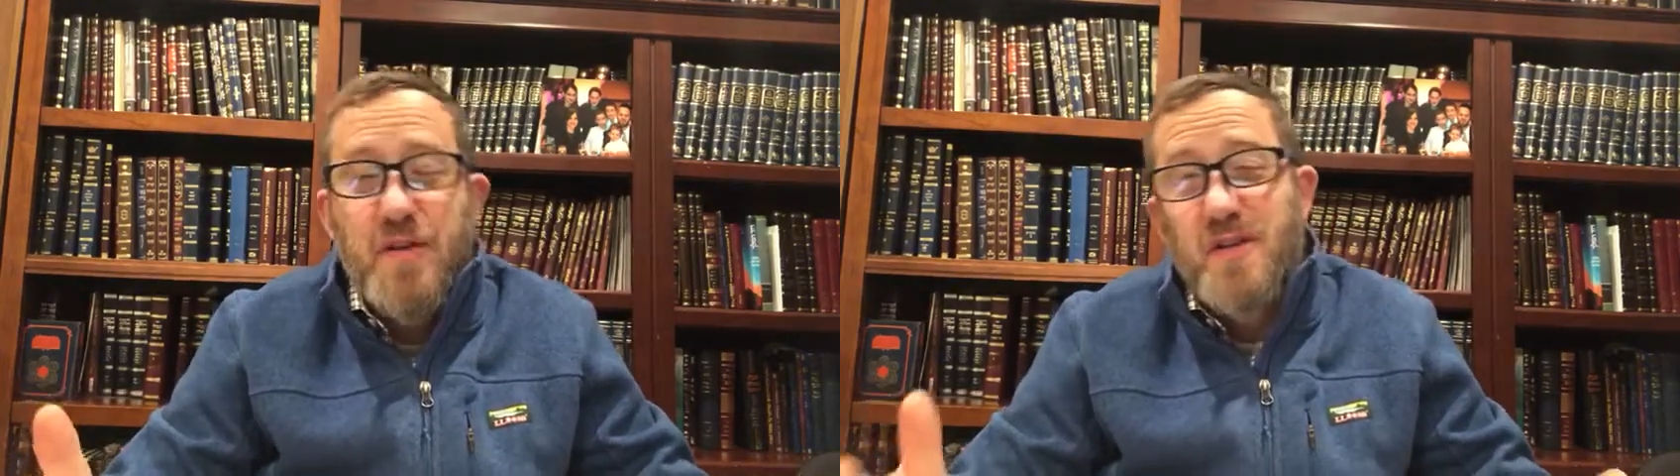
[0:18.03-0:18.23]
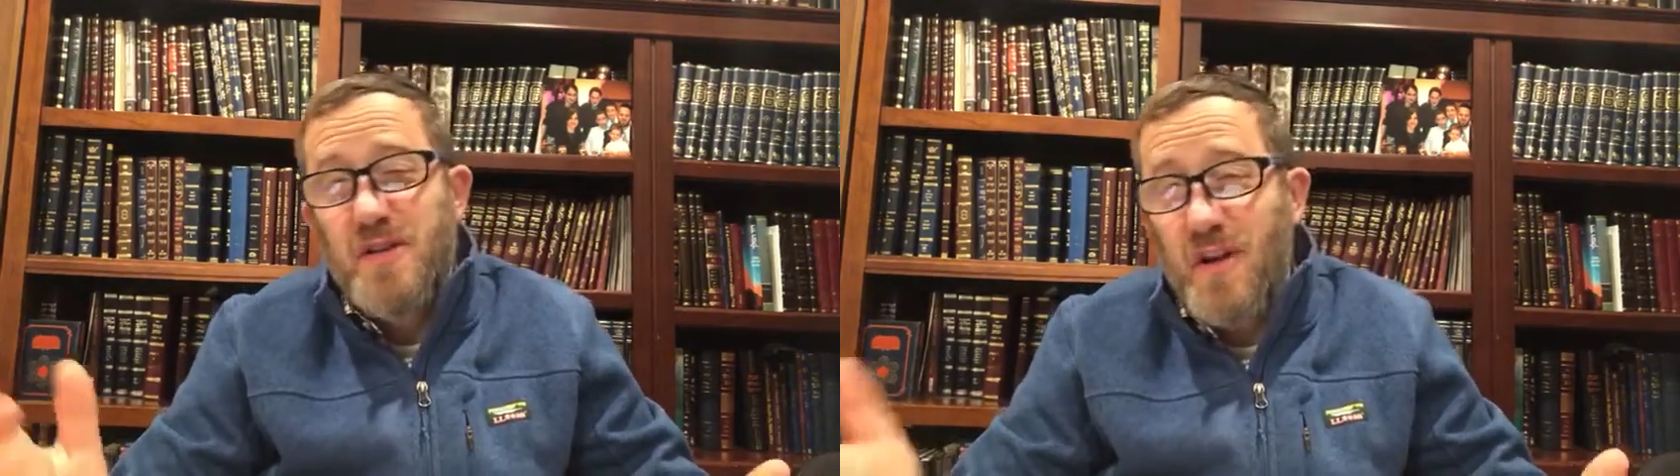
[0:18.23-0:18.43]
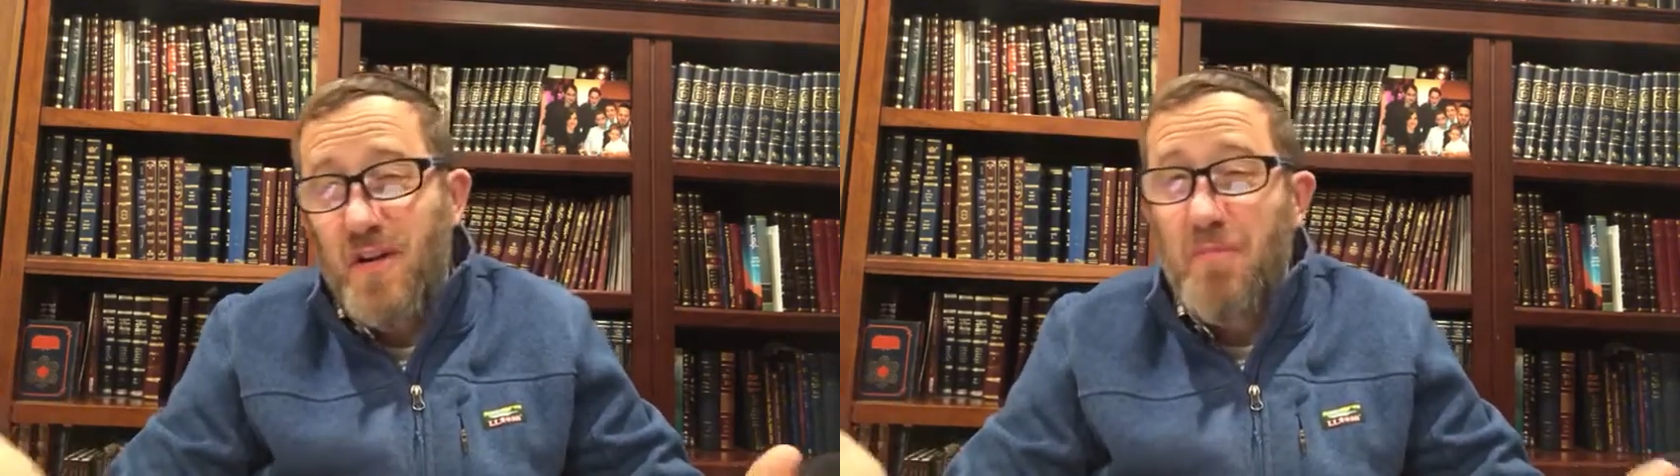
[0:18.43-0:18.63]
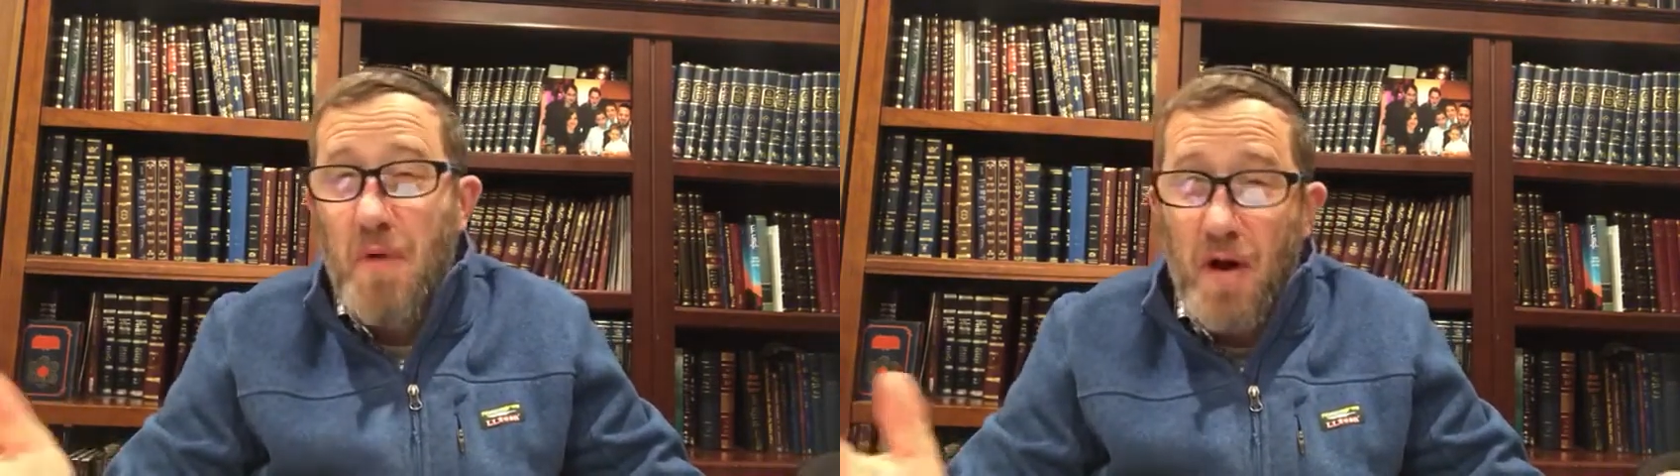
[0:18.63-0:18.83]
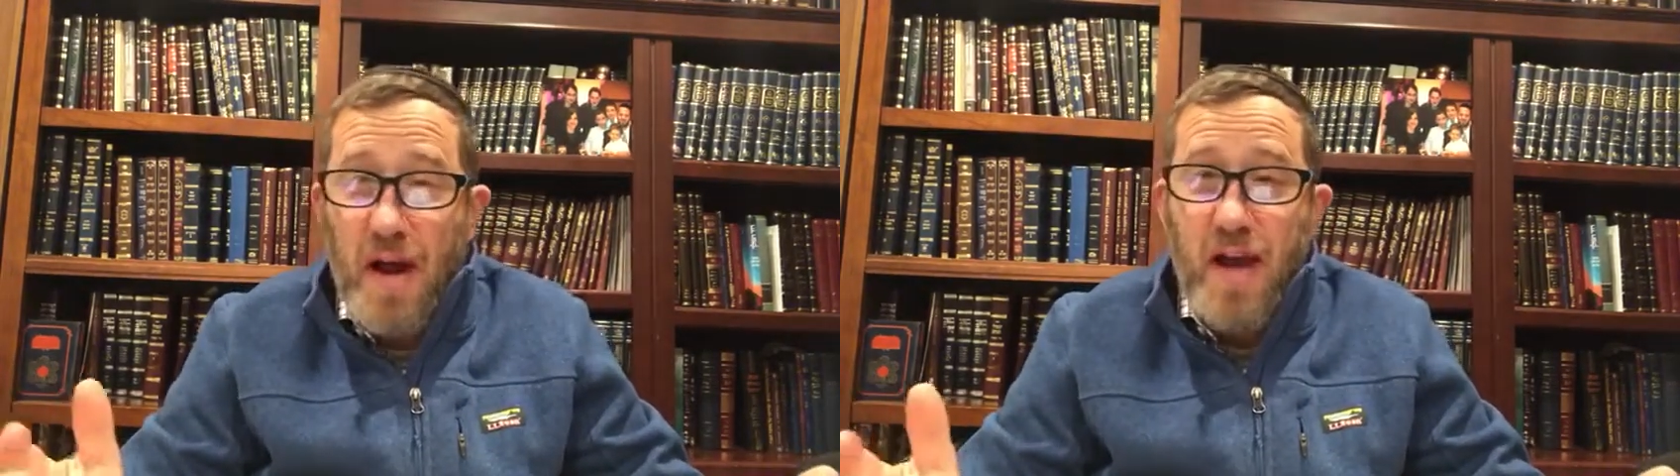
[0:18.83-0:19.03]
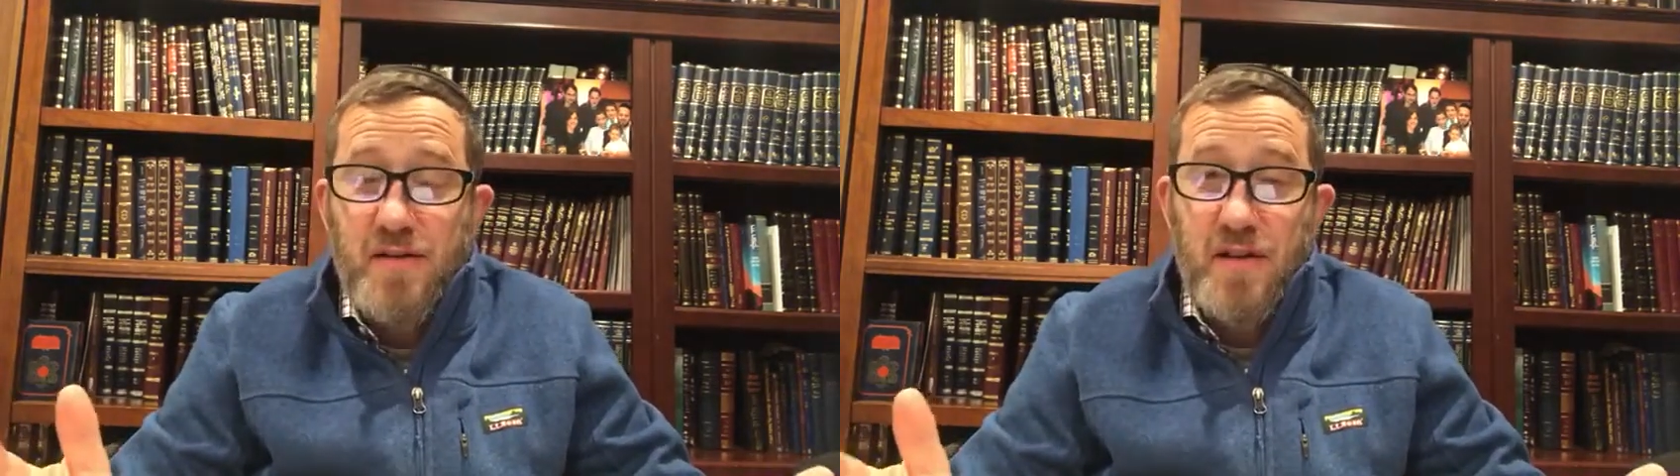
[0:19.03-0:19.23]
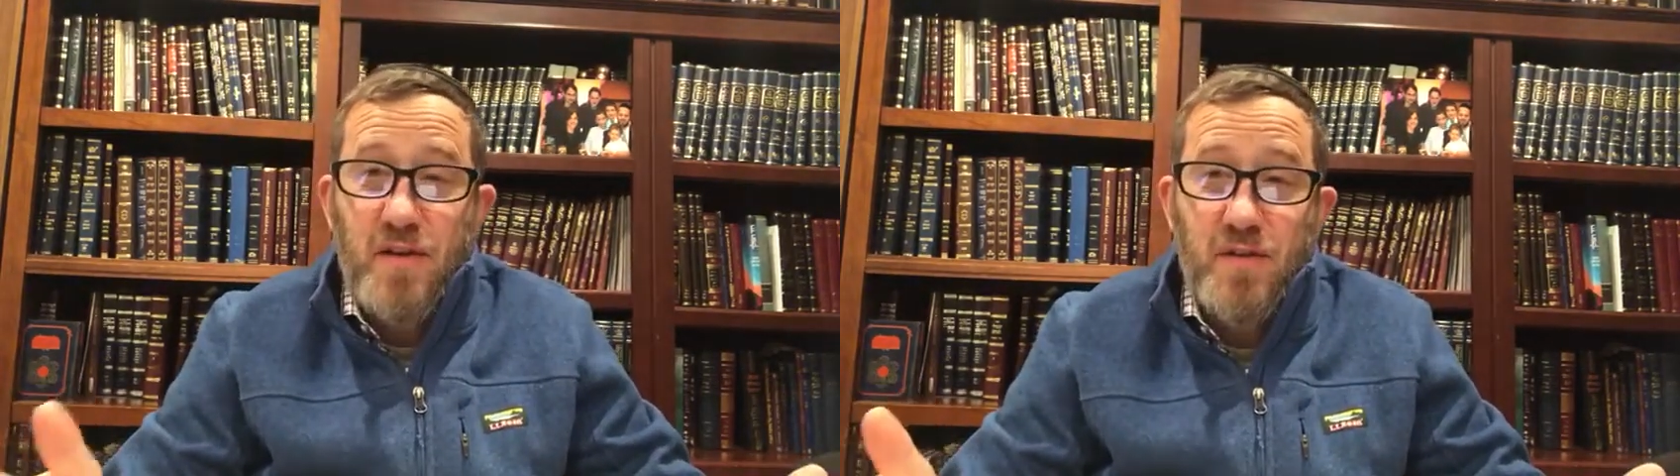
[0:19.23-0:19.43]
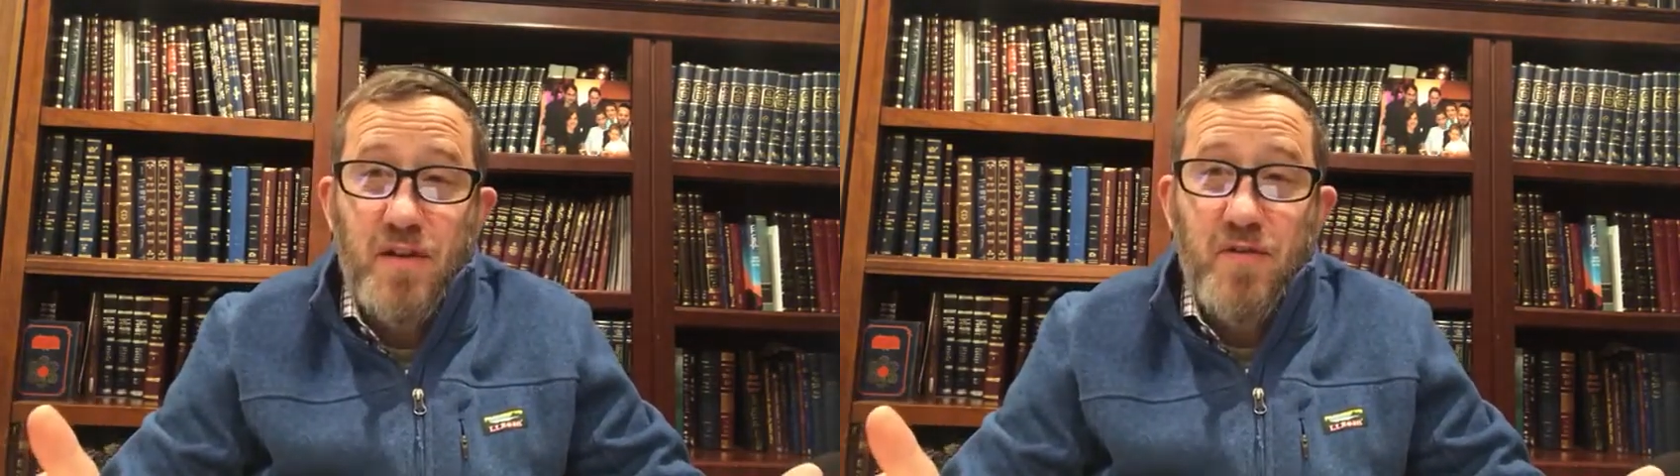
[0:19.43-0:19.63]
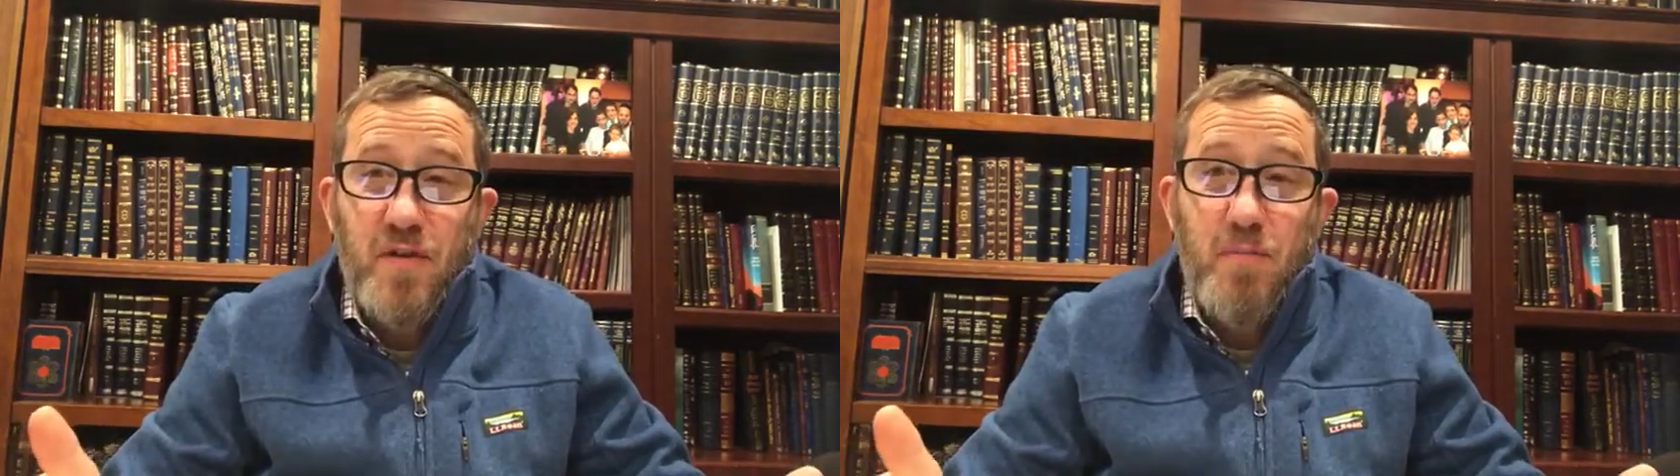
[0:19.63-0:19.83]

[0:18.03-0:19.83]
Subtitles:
This year, okay, it's a little different,